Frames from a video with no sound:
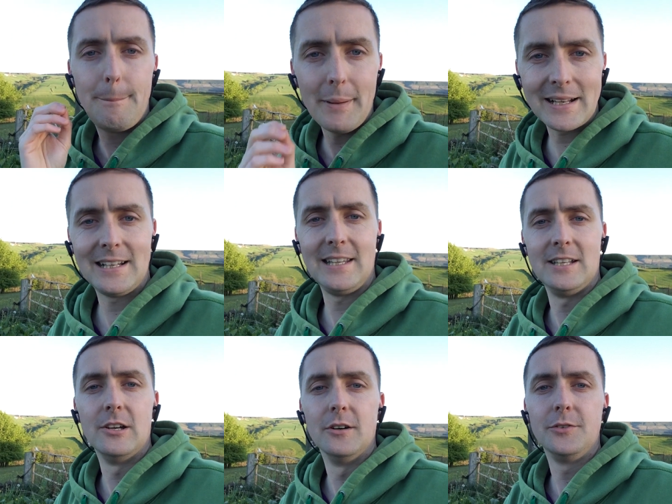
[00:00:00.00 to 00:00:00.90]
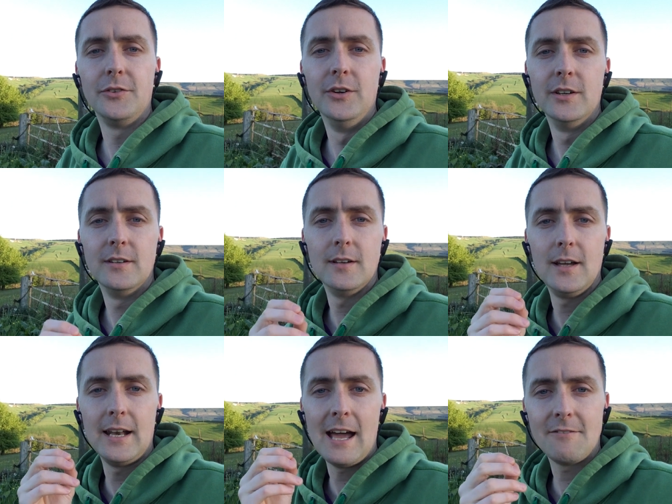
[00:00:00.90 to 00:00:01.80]
badly enough
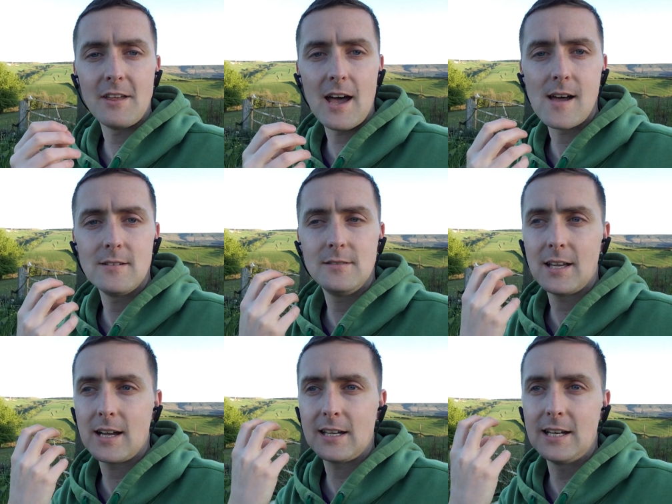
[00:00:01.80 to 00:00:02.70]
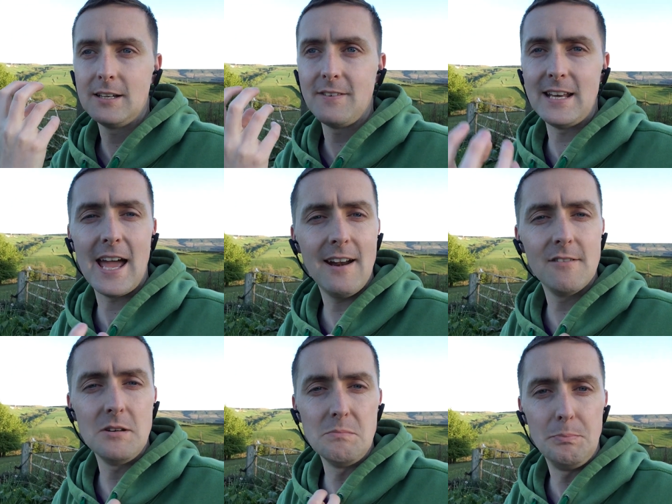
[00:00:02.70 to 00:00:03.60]
and have that that kind of
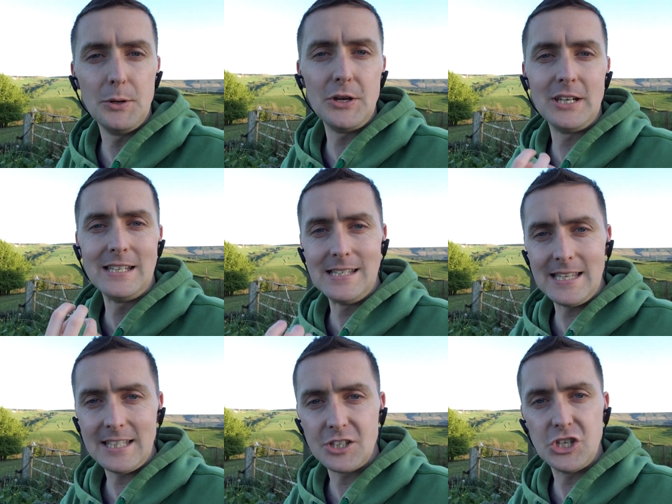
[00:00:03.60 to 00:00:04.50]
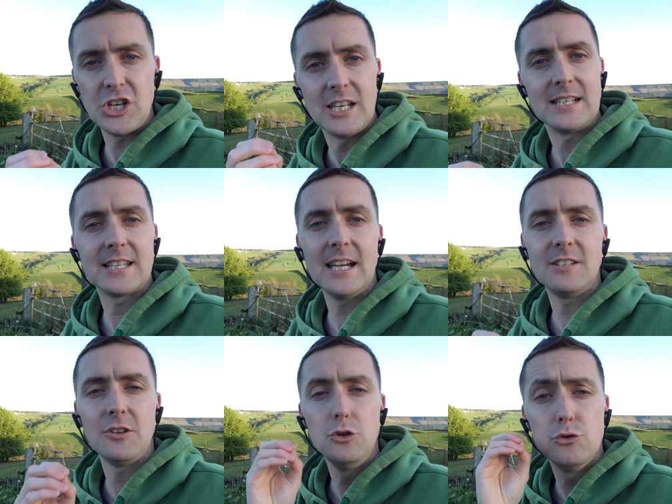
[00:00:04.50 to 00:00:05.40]
inherent burn and need and yearn
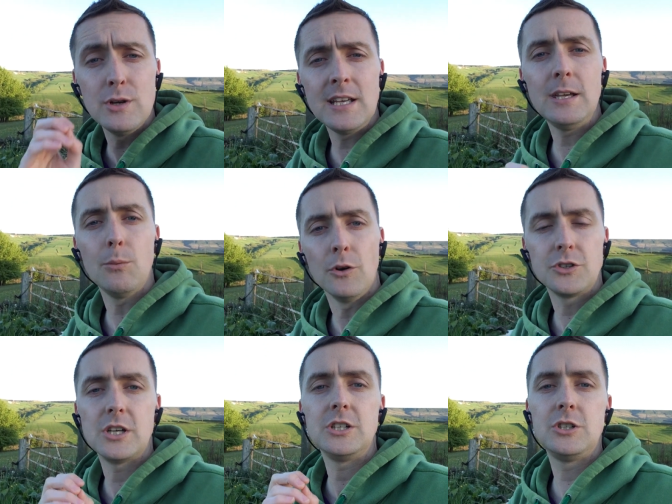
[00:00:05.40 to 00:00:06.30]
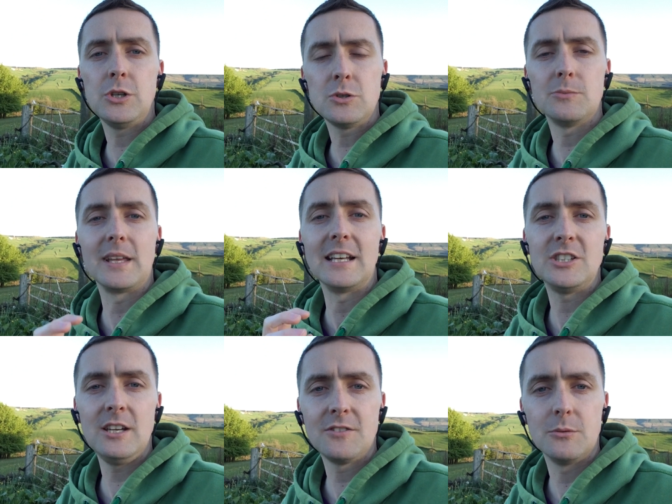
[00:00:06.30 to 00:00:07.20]
inside of you and really want to do something and
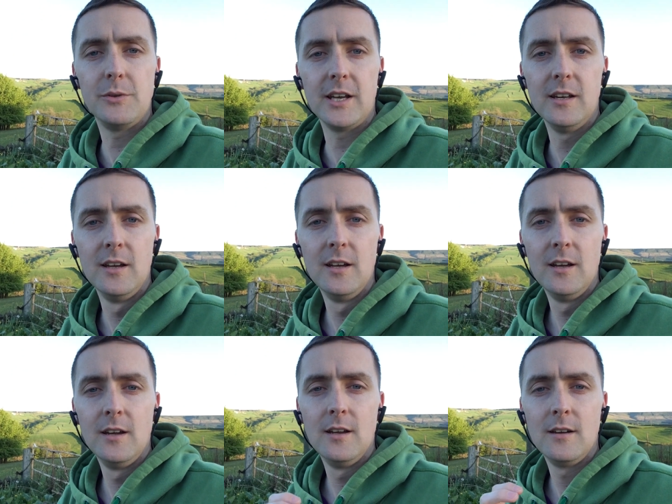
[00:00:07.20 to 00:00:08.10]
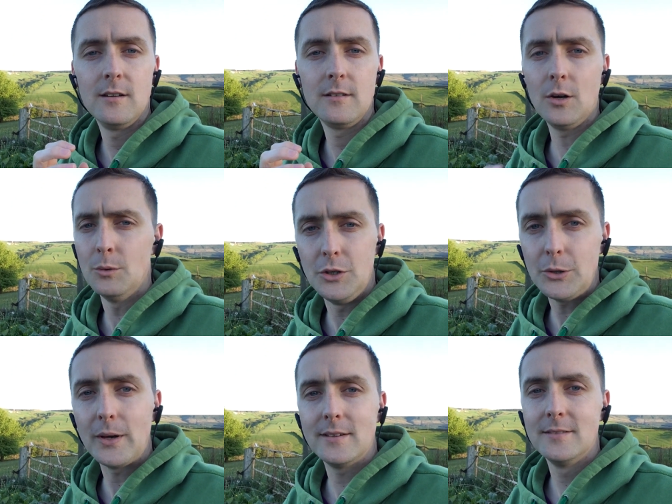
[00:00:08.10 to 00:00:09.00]
achieve something, go and
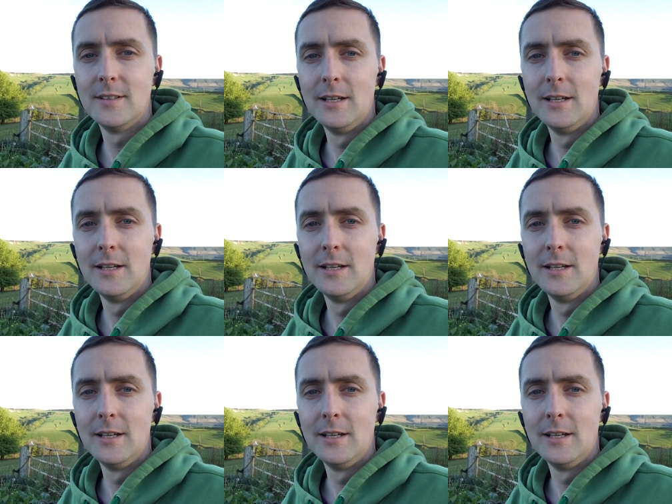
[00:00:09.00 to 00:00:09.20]
do it